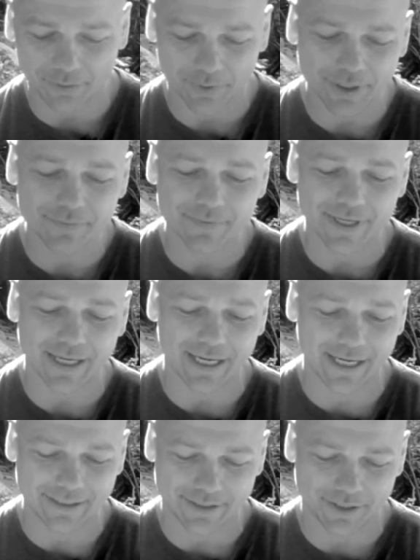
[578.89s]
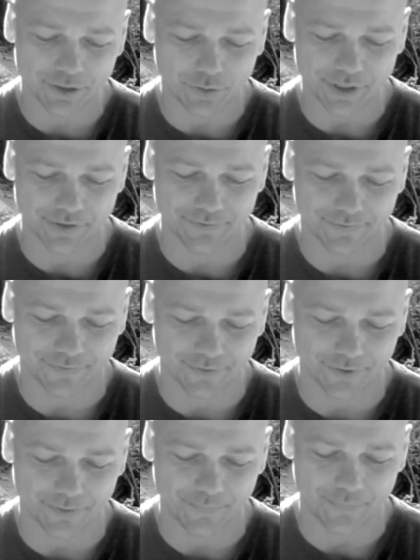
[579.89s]
I want to answer this question
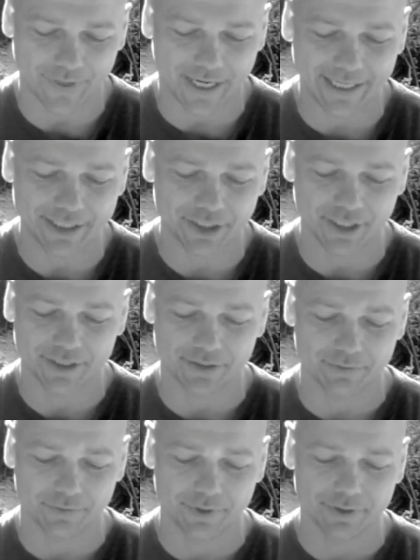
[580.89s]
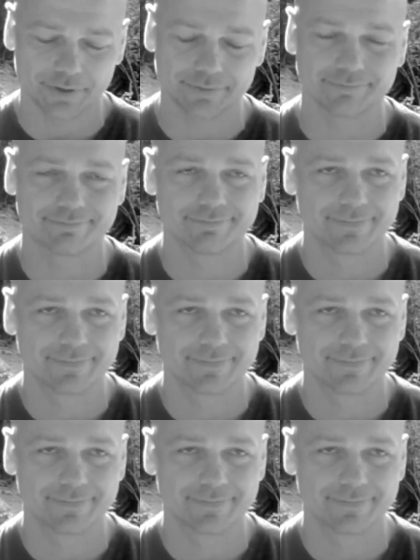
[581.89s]
from Aisha. It's a real